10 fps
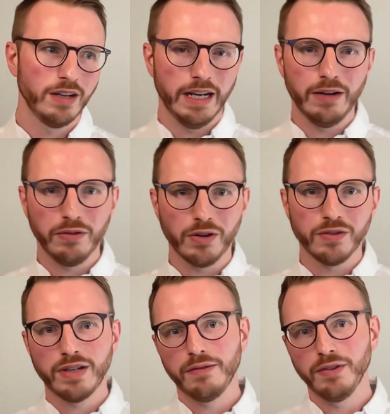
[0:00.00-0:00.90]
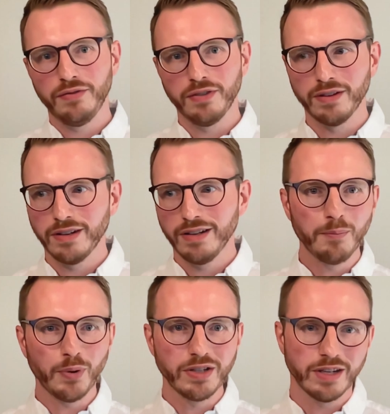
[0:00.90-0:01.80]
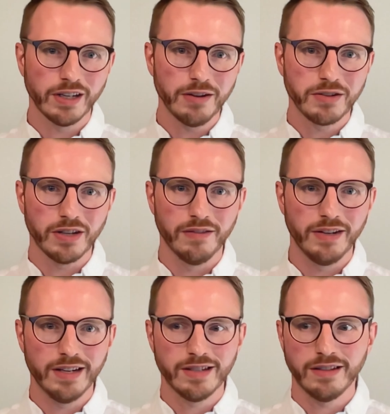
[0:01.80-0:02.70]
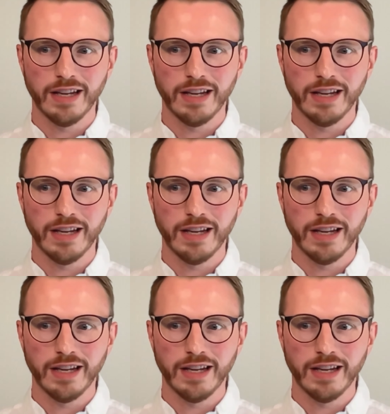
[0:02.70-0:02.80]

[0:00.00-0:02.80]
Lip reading: Now they've got several different endpoints in a Go service.